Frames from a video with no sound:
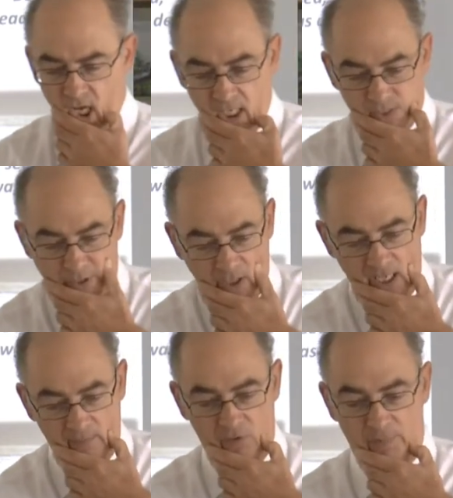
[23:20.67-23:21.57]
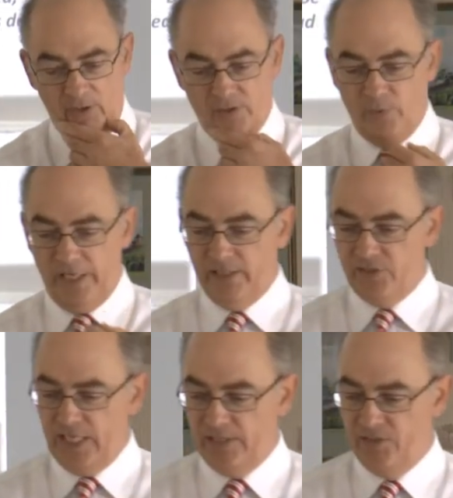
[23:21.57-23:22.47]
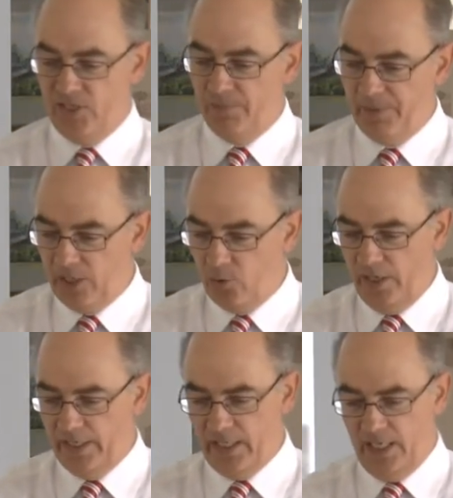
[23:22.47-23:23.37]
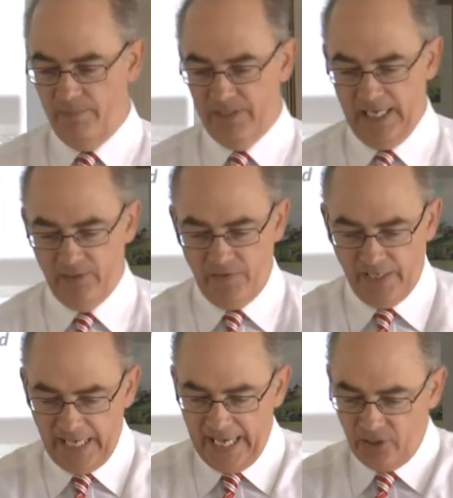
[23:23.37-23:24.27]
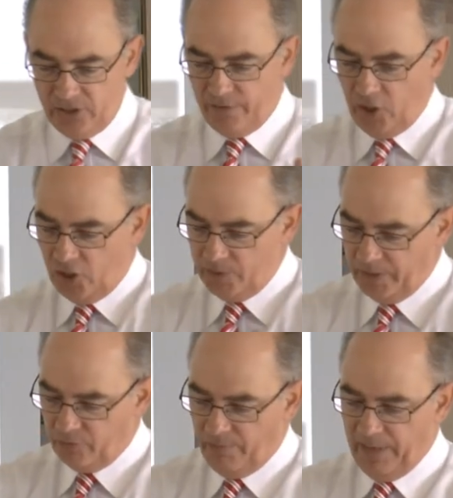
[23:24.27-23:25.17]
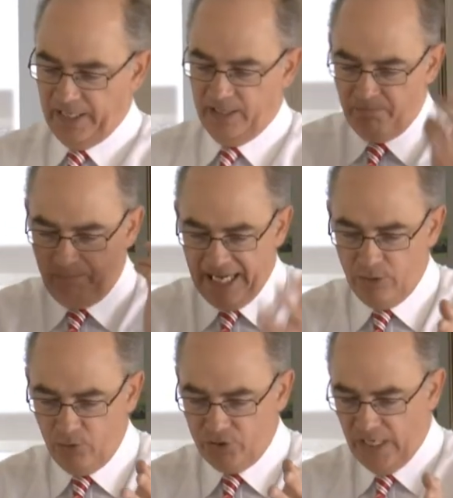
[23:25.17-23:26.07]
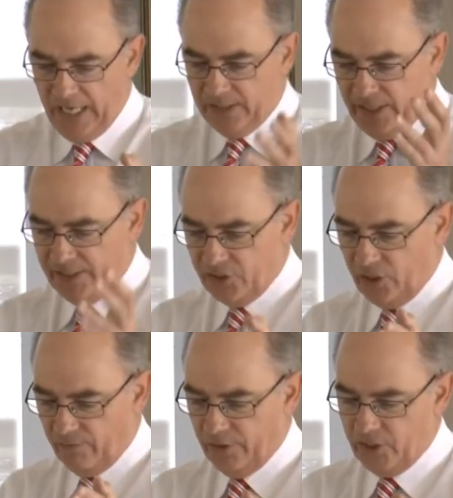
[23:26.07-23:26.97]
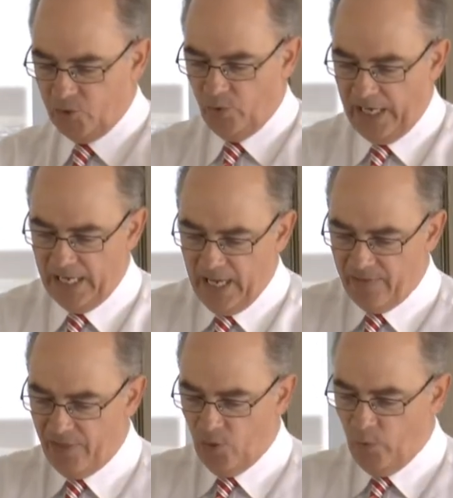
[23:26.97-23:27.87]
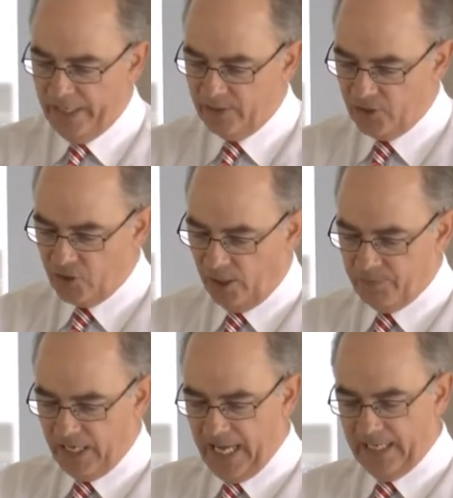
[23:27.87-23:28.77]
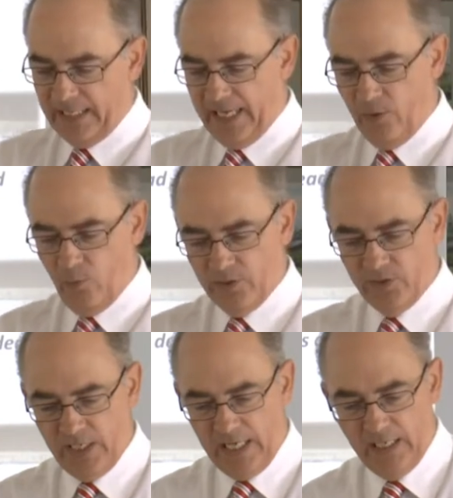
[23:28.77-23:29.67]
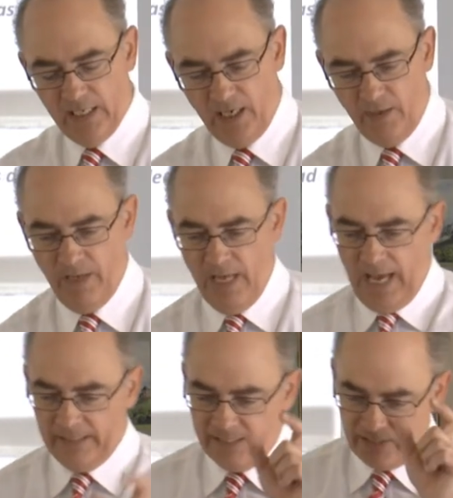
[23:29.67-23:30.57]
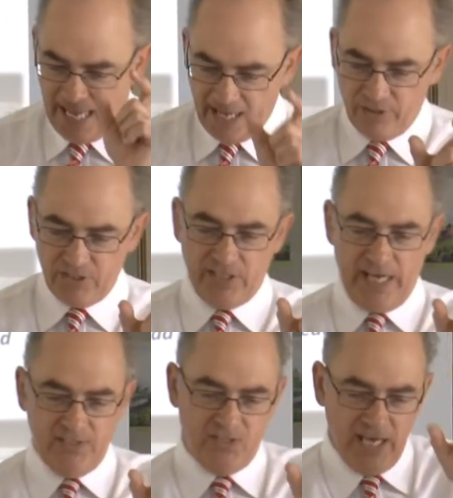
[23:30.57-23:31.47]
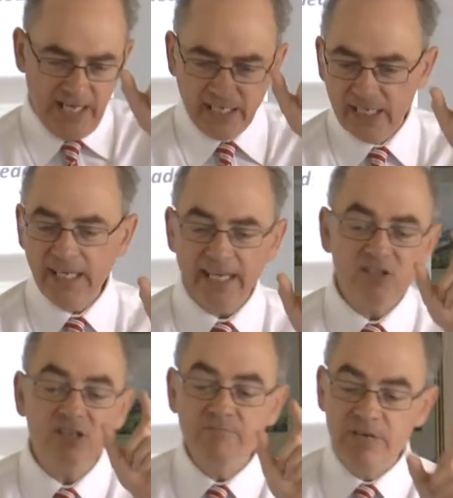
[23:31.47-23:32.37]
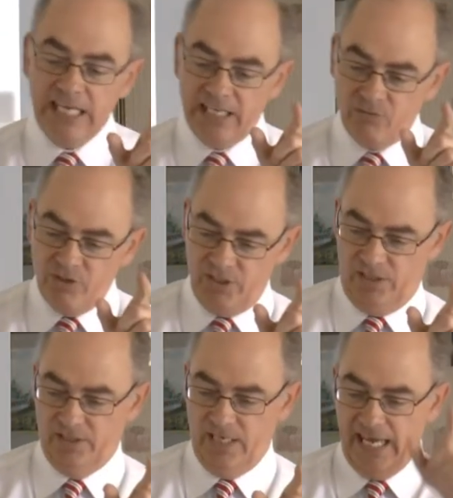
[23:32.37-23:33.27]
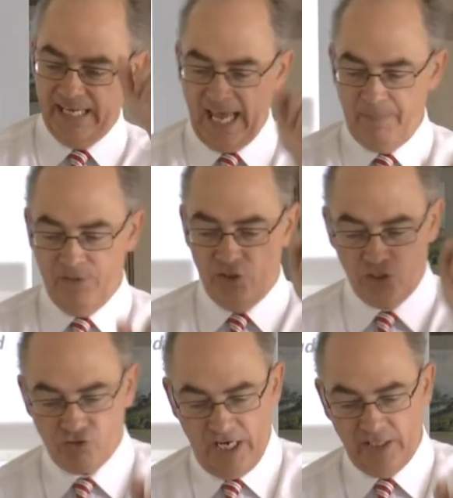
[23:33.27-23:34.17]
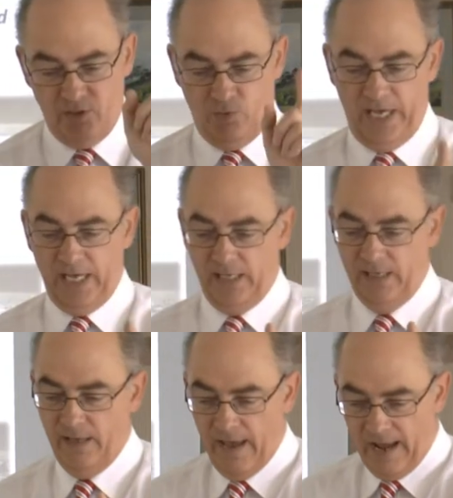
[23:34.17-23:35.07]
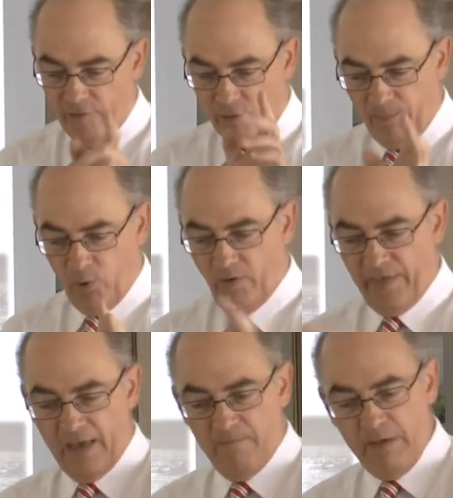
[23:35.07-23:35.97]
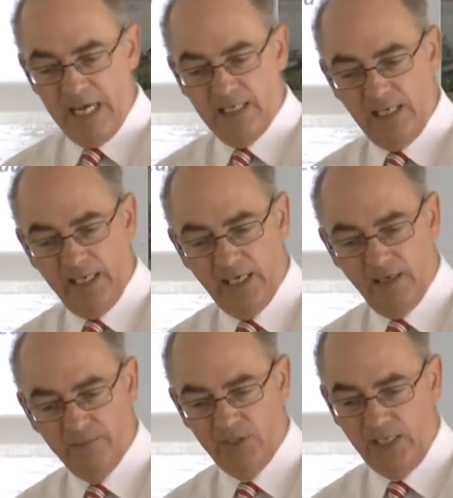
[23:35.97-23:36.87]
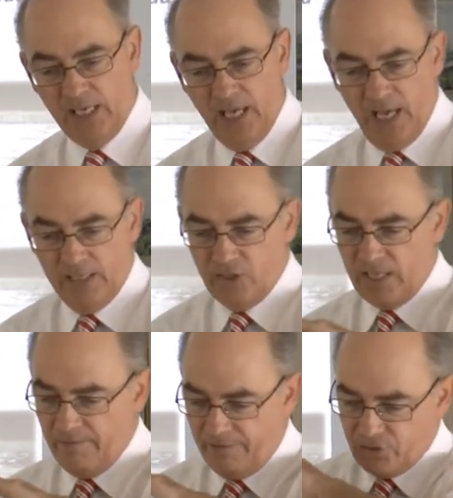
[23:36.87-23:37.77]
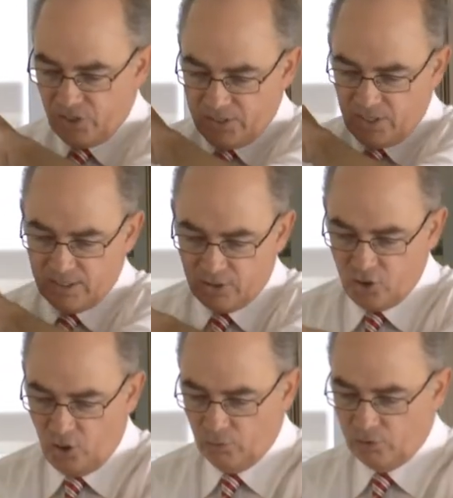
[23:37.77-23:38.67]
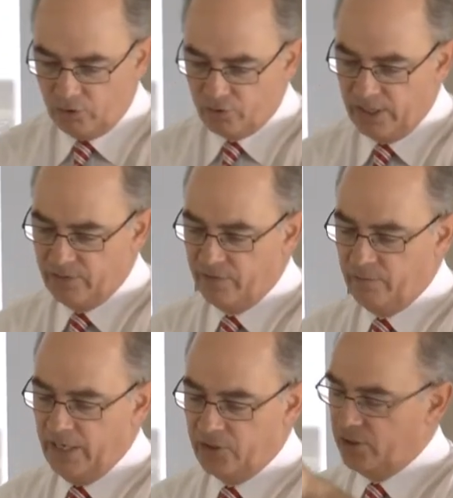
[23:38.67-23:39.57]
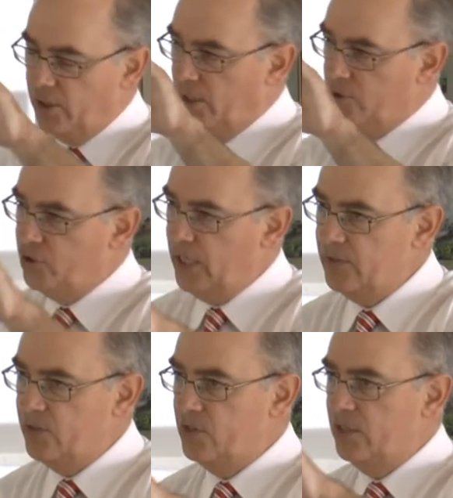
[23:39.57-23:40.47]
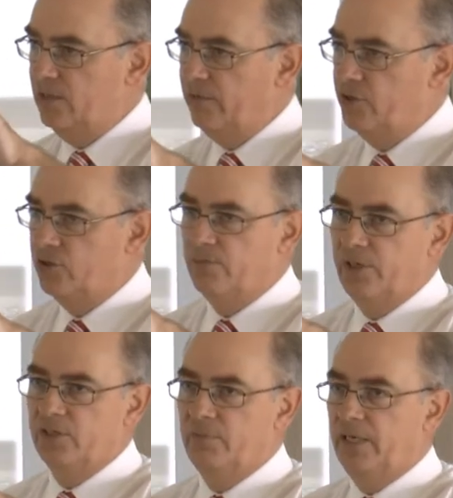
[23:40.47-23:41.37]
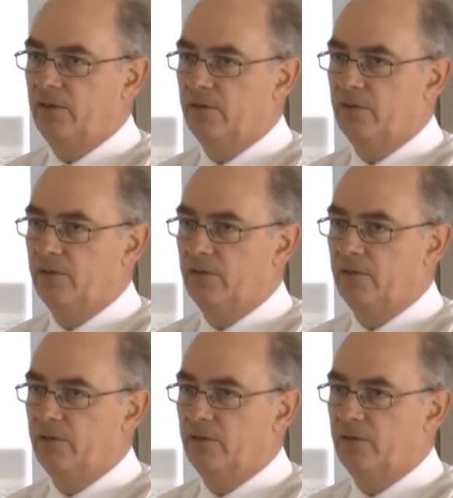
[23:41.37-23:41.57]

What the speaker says: So he got up and rebuked the wind and said to the sea, be quiet, calm down. And the chaos of cosmic rebellion bows to his sovereign sway. Then the wind stopped and it was dead calm. And there's an aorist tense. It indicates an immediate result. It happened straight away. And the report of that immediately calm sea just emphasizes the total transformation Jesus' intervention brings about.